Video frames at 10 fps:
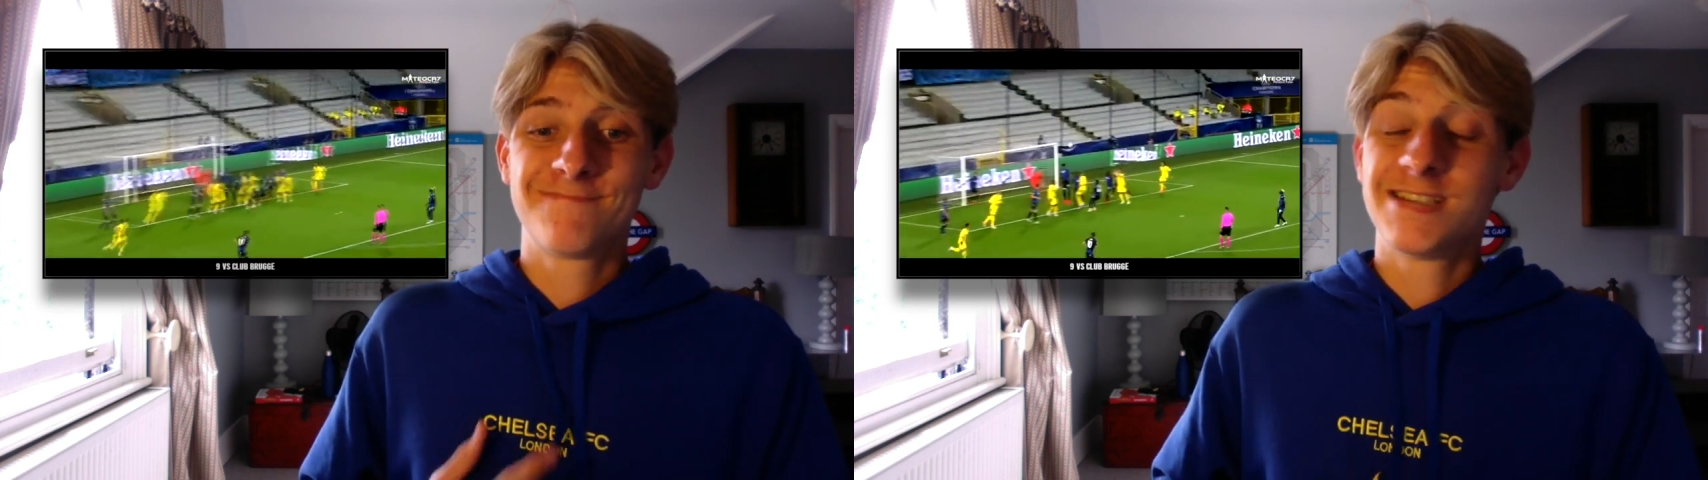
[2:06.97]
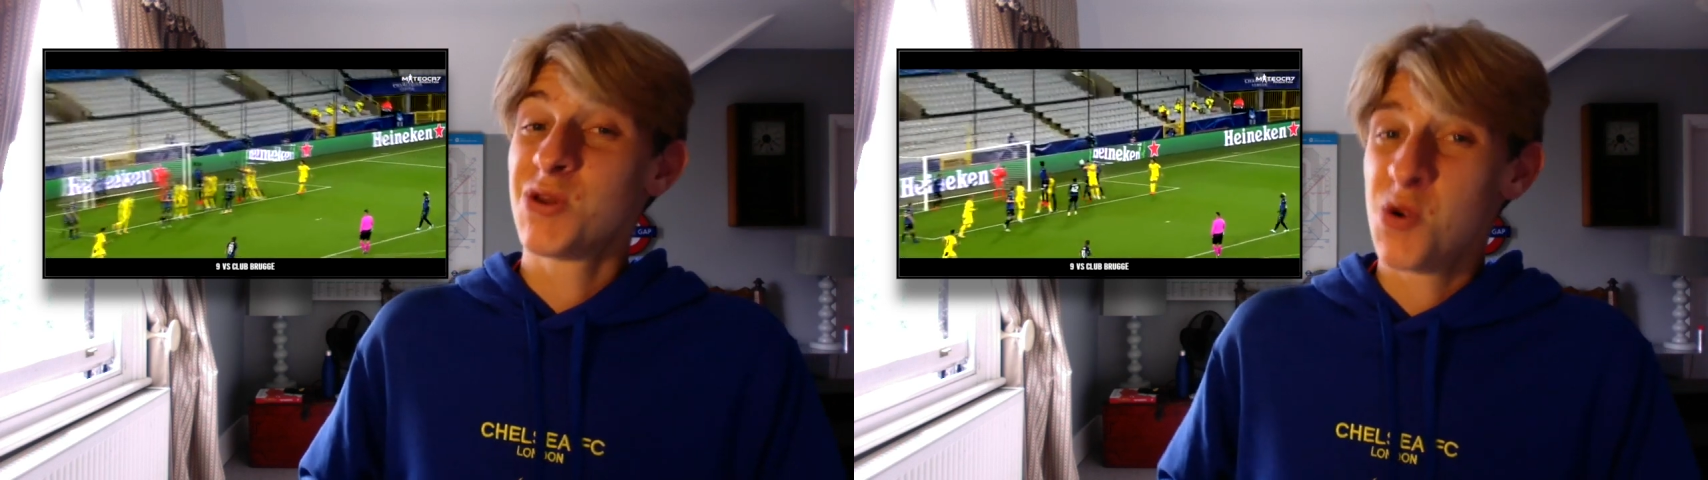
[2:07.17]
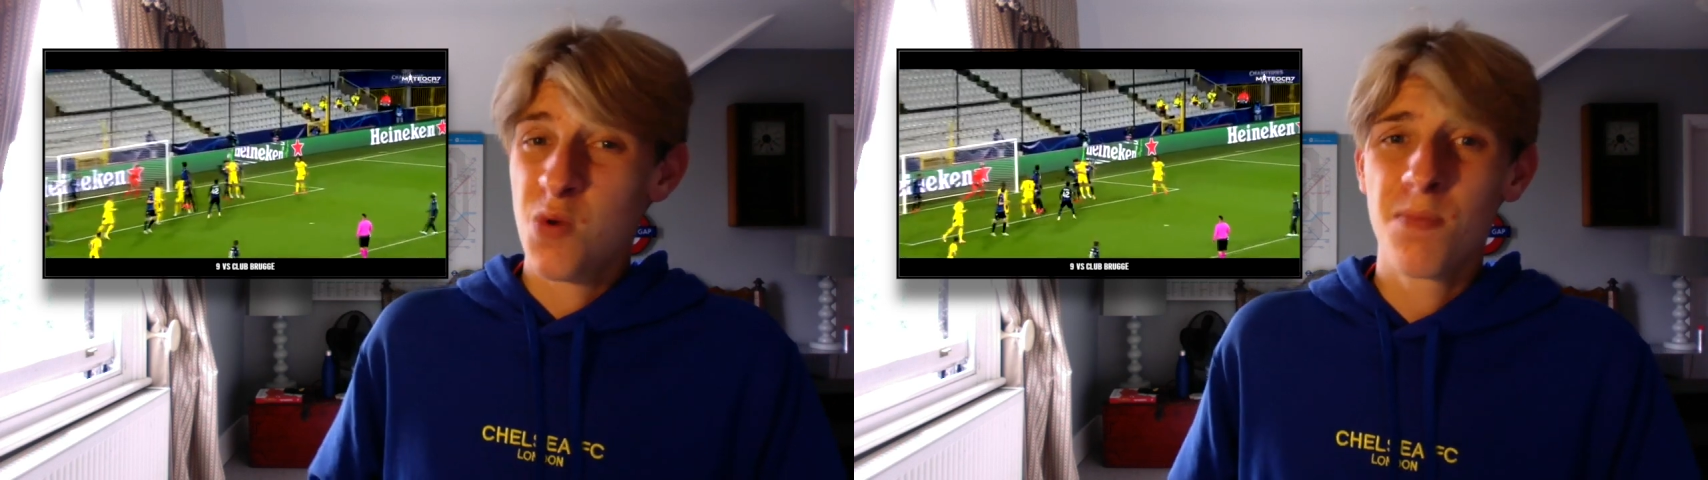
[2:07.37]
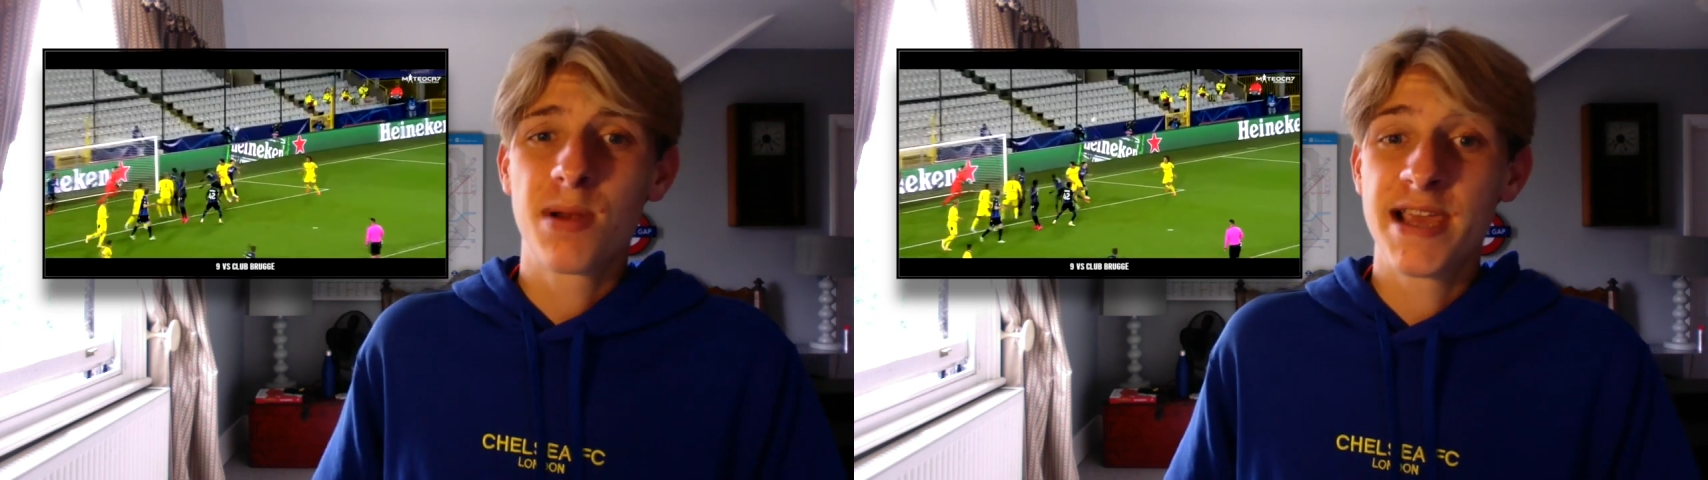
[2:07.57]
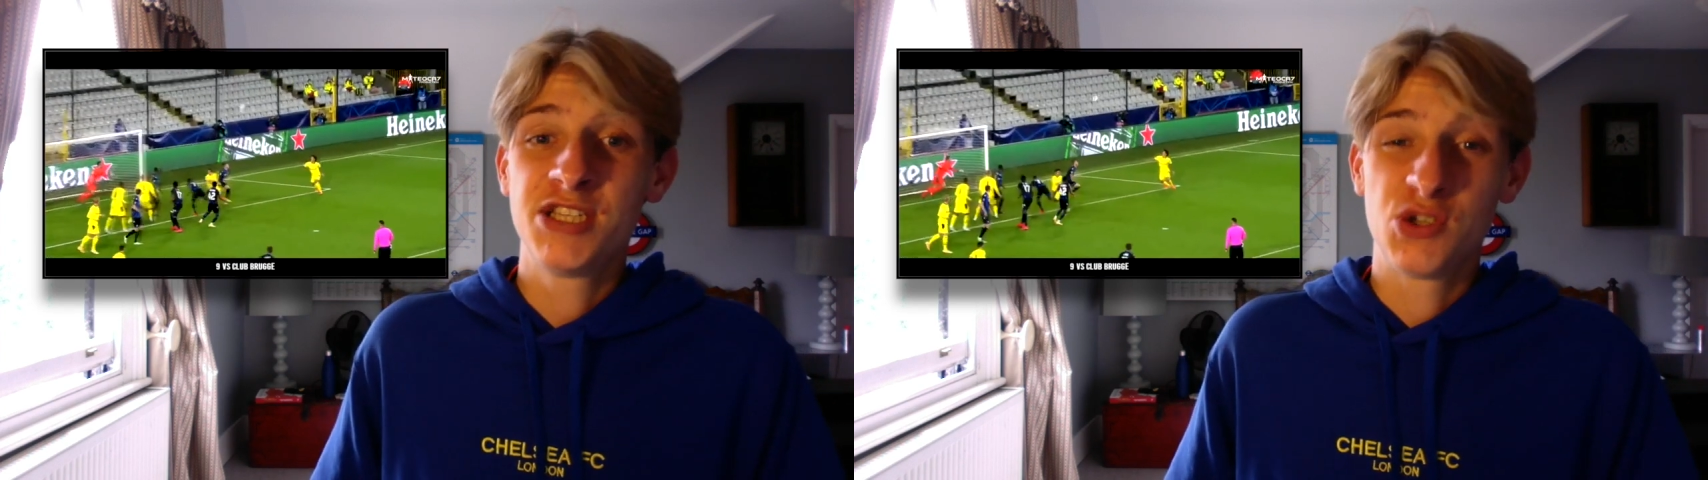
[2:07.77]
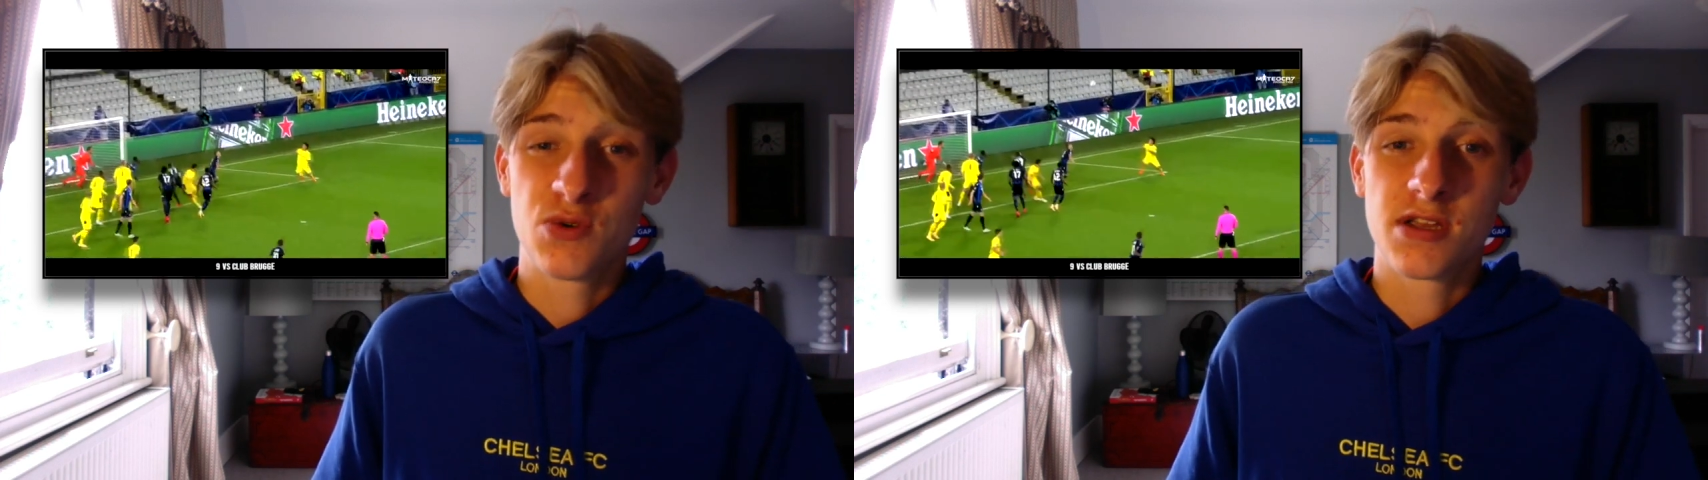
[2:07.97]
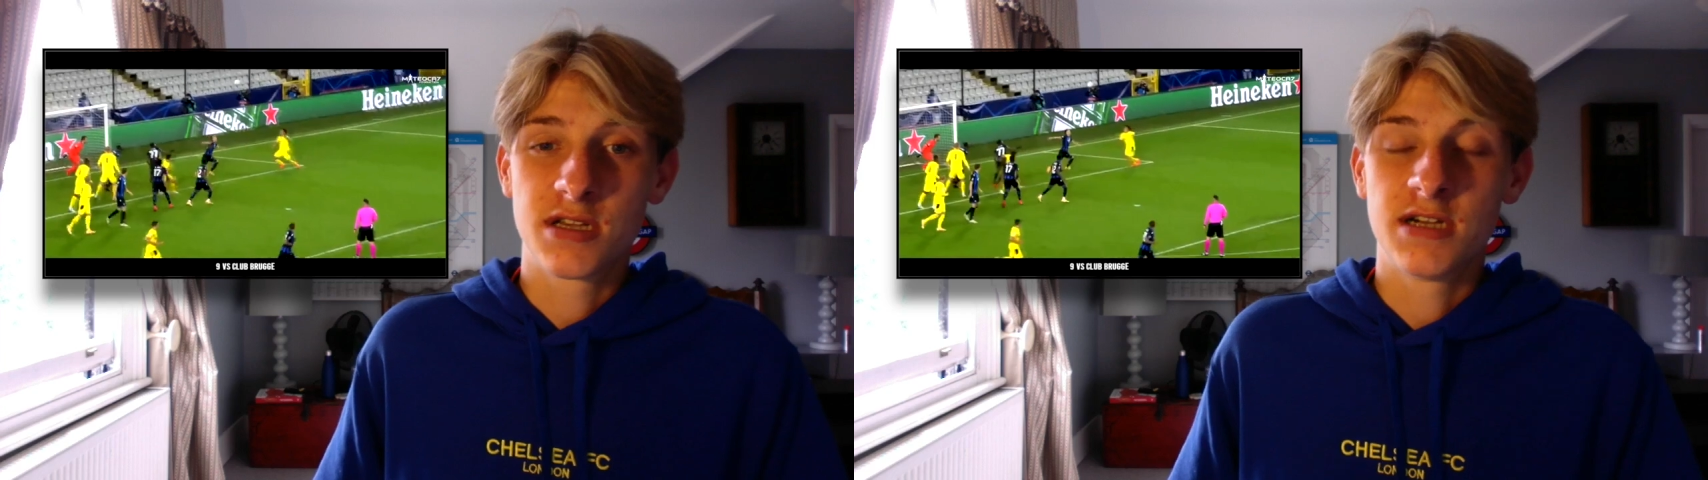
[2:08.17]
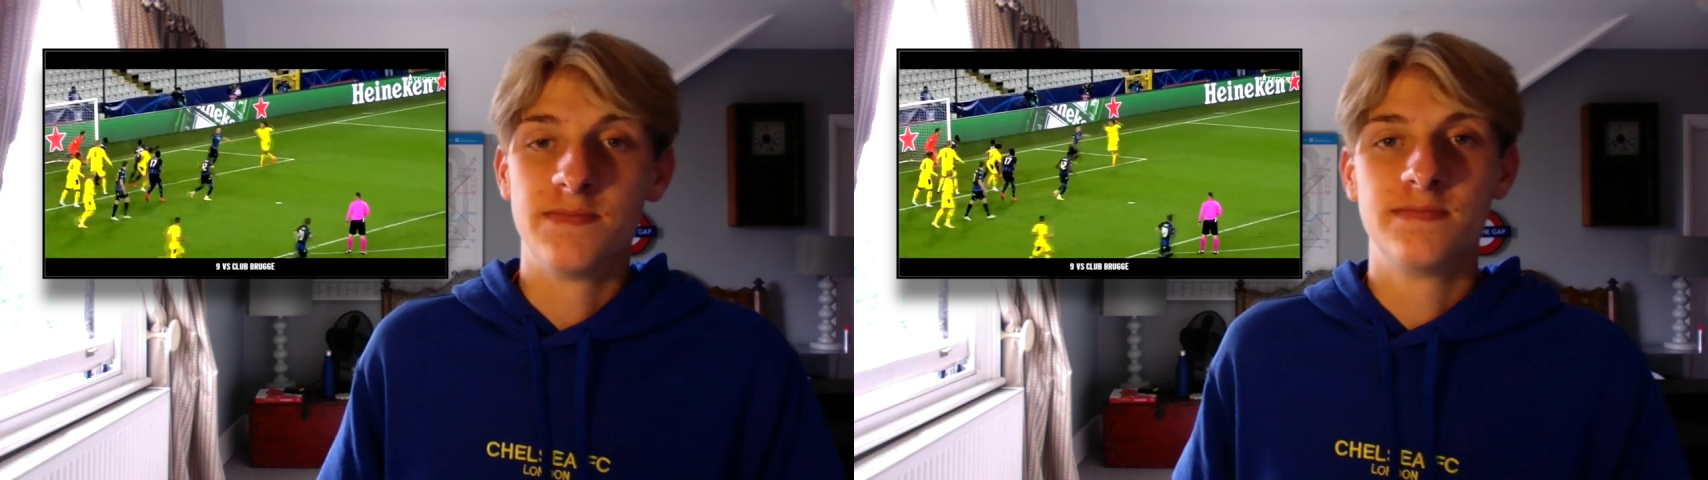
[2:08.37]
there's only one place you want to
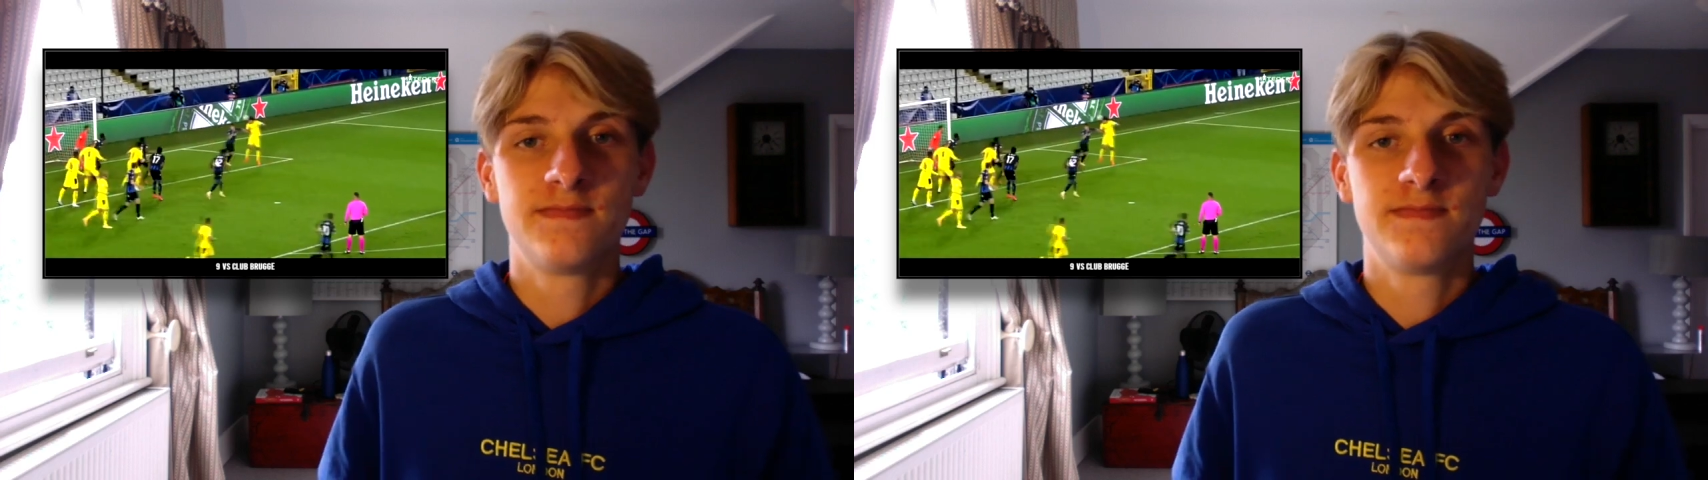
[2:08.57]
come,